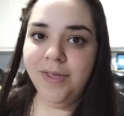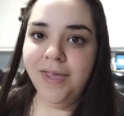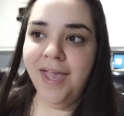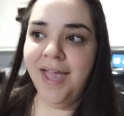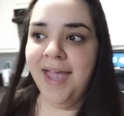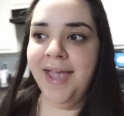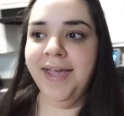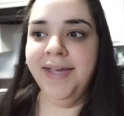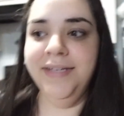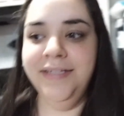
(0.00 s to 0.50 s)

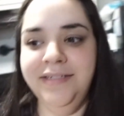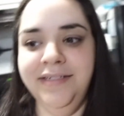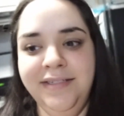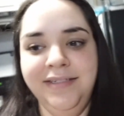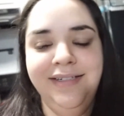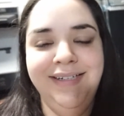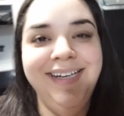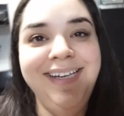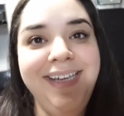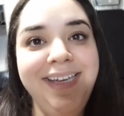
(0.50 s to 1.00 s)
and
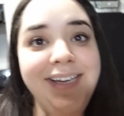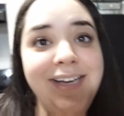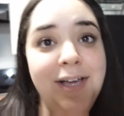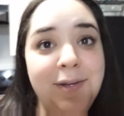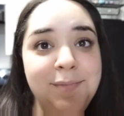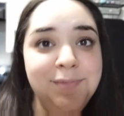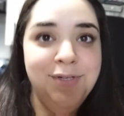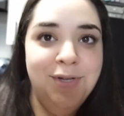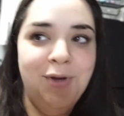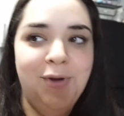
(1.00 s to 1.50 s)
he
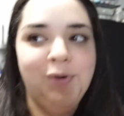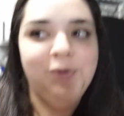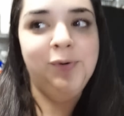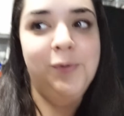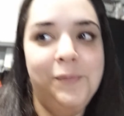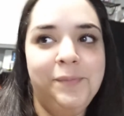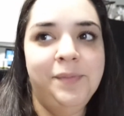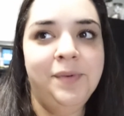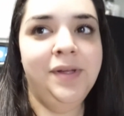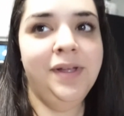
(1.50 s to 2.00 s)
comes
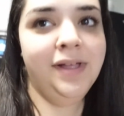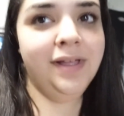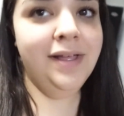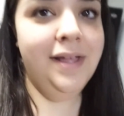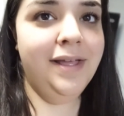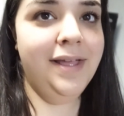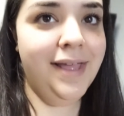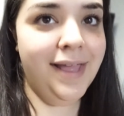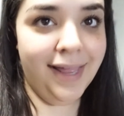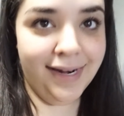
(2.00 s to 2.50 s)
home,
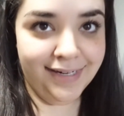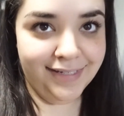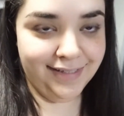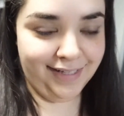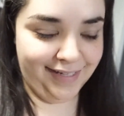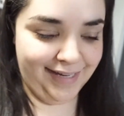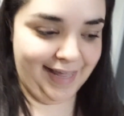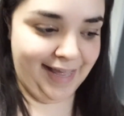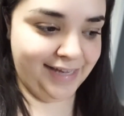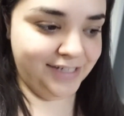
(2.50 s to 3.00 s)
and it
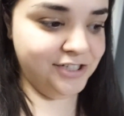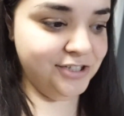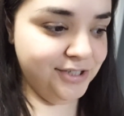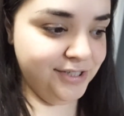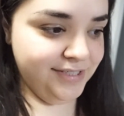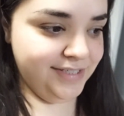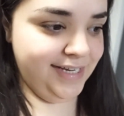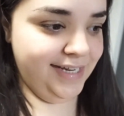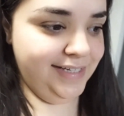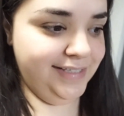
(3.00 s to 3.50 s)
like
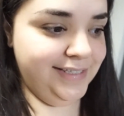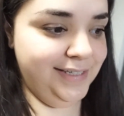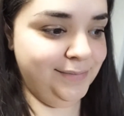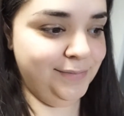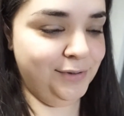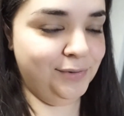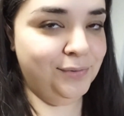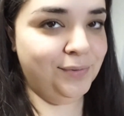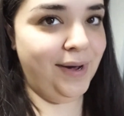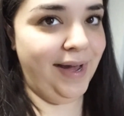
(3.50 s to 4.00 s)
actually takes him
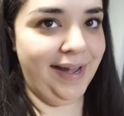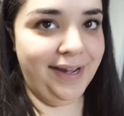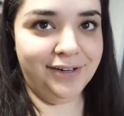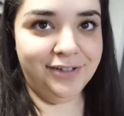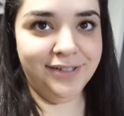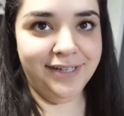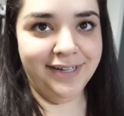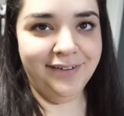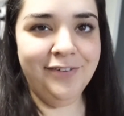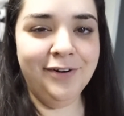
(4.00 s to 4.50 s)
a while
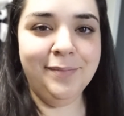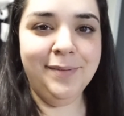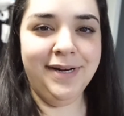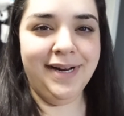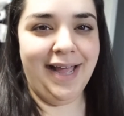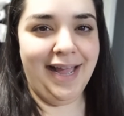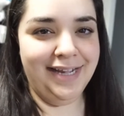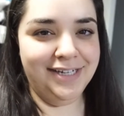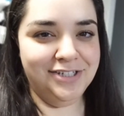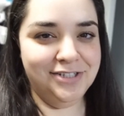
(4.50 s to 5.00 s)
like for me
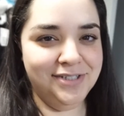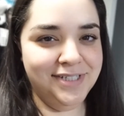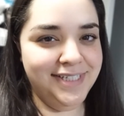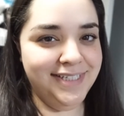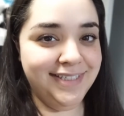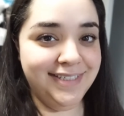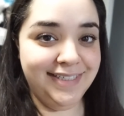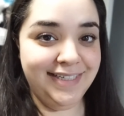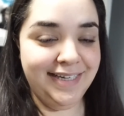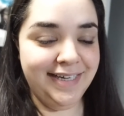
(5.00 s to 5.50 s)
to actually
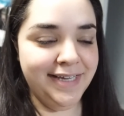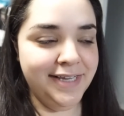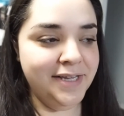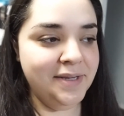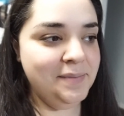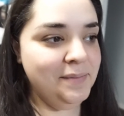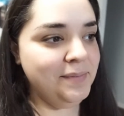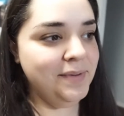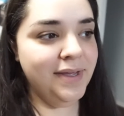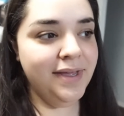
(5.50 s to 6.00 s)
see
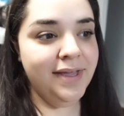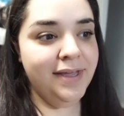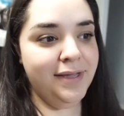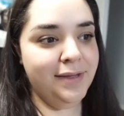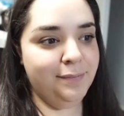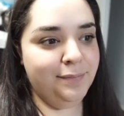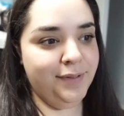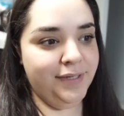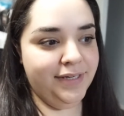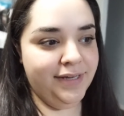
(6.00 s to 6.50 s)
him,
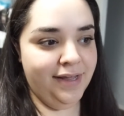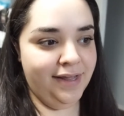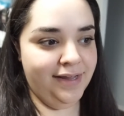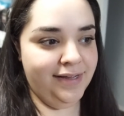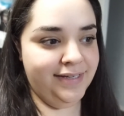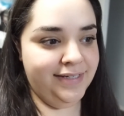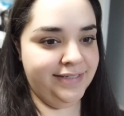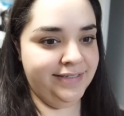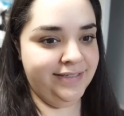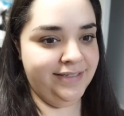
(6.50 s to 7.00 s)

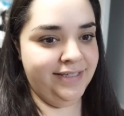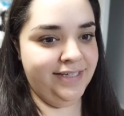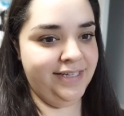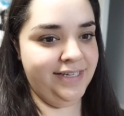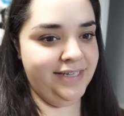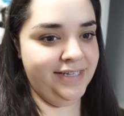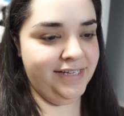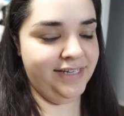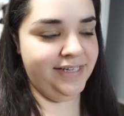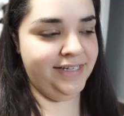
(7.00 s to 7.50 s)
because
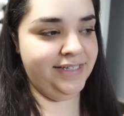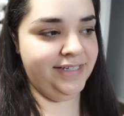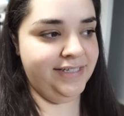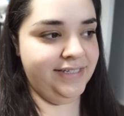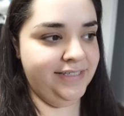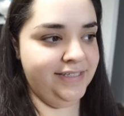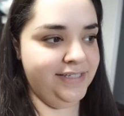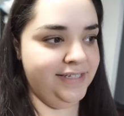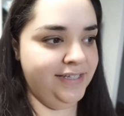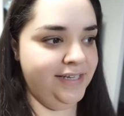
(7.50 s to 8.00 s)

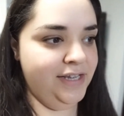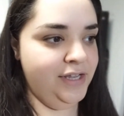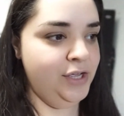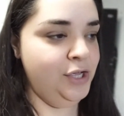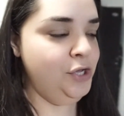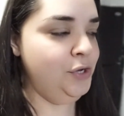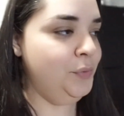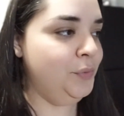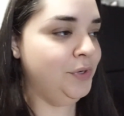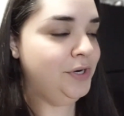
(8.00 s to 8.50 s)

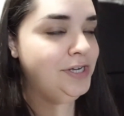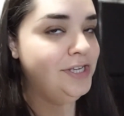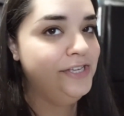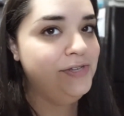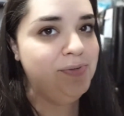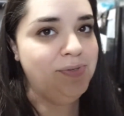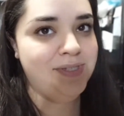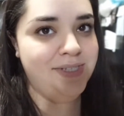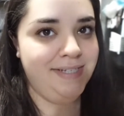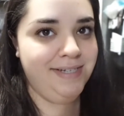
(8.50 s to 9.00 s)
we're
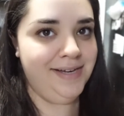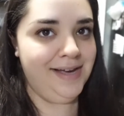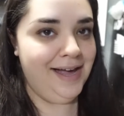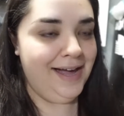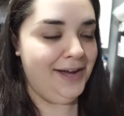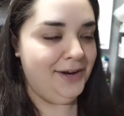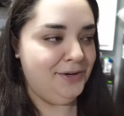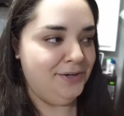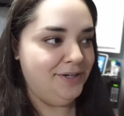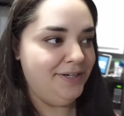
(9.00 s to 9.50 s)
using
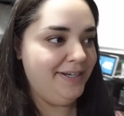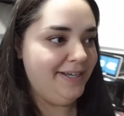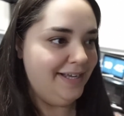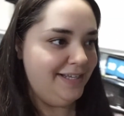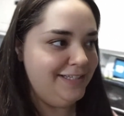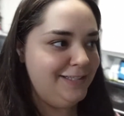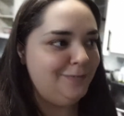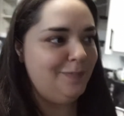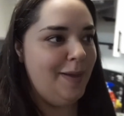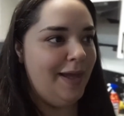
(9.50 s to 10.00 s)
our
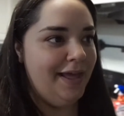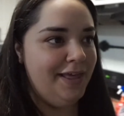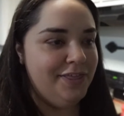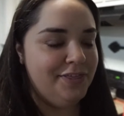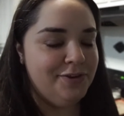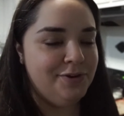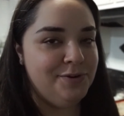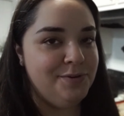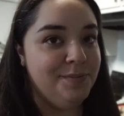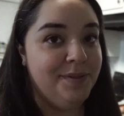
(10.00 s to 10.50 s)
guest
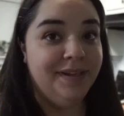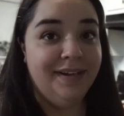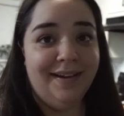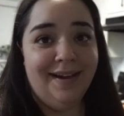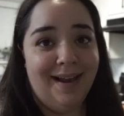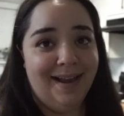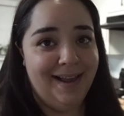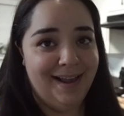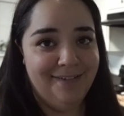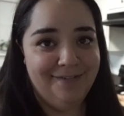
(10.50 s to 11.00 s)
bathroom. Like
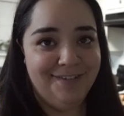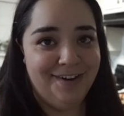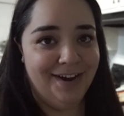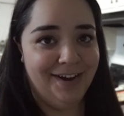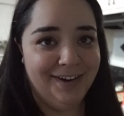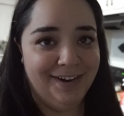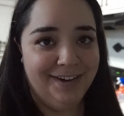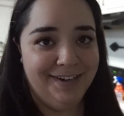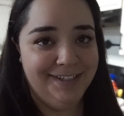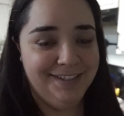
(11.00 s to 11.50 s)
I have
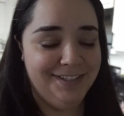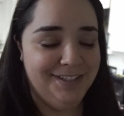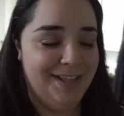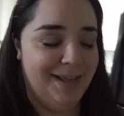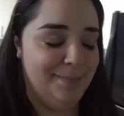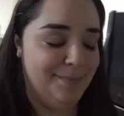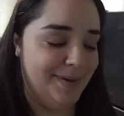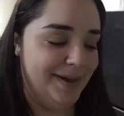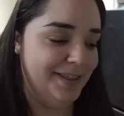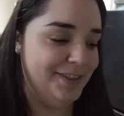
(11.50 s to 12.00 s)
not gone into
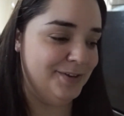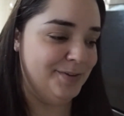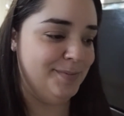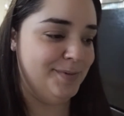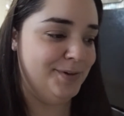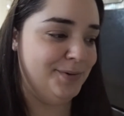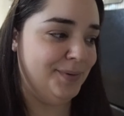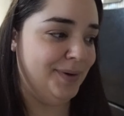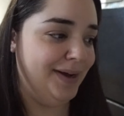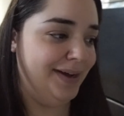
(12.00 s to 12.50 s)
that bathroom
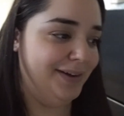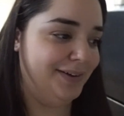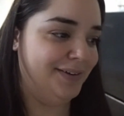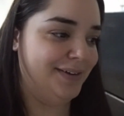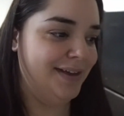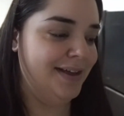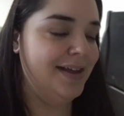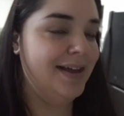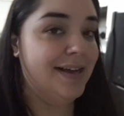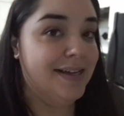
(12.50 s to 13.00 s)
in a while,
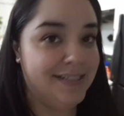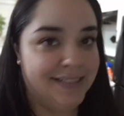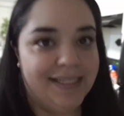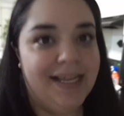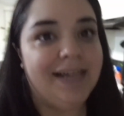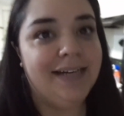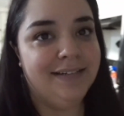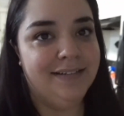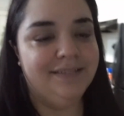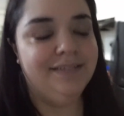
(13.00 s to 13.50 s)

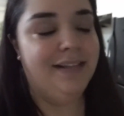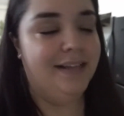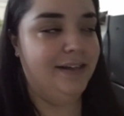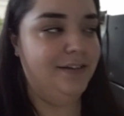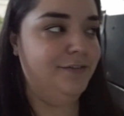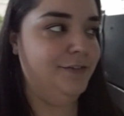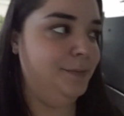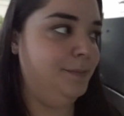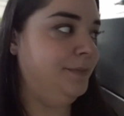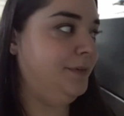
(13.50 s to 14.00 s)
aside
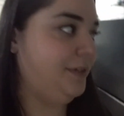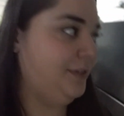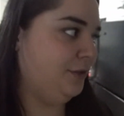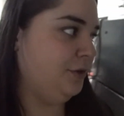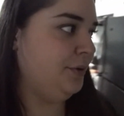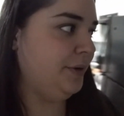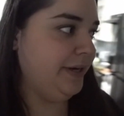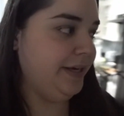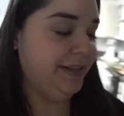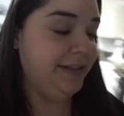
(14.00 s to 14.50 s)
like from
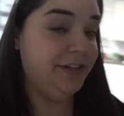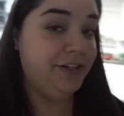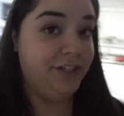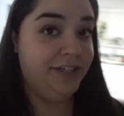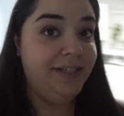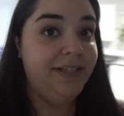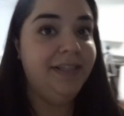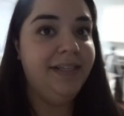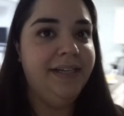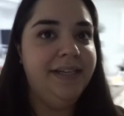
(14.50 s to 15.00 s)
going in there to
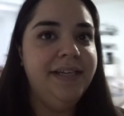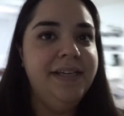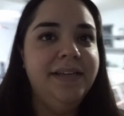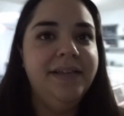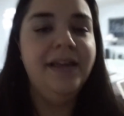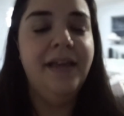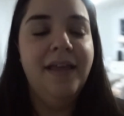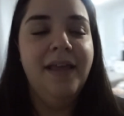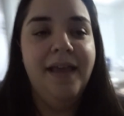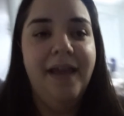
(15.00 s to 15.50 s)
clean it,